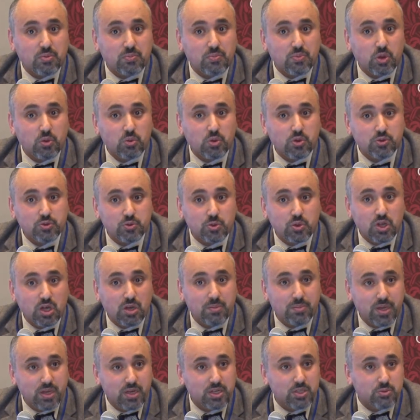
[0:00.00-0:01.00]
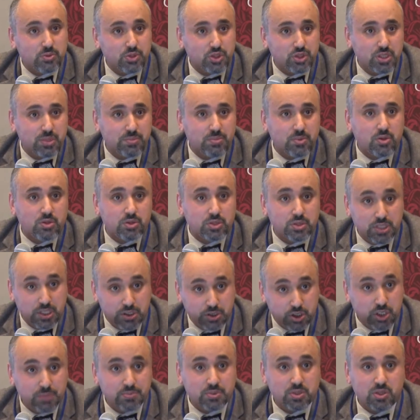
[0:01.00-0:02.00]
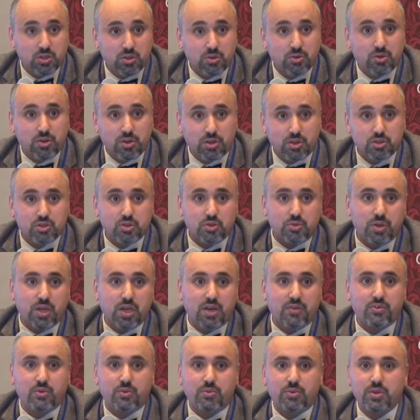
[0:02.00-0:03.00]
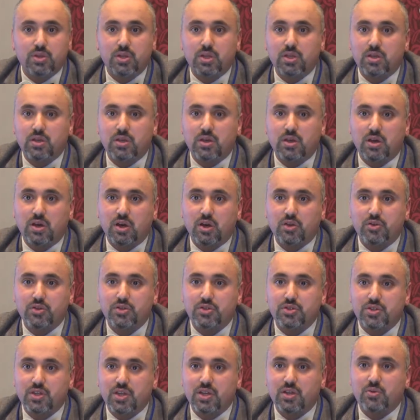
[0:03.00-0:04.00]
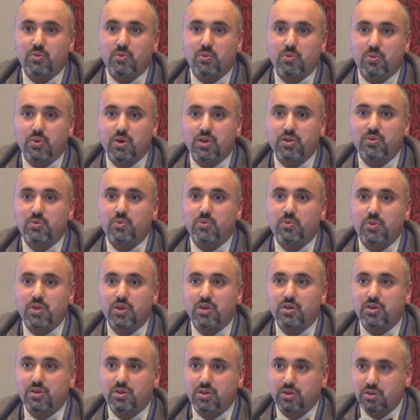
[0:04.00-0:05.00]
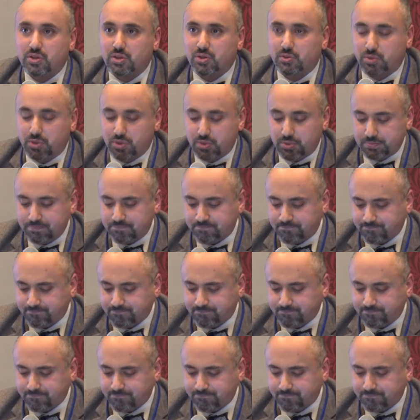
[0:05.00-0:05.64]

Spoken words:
the wolves will come at us with sheep's clothing. So we have to really understand what we are dealing with.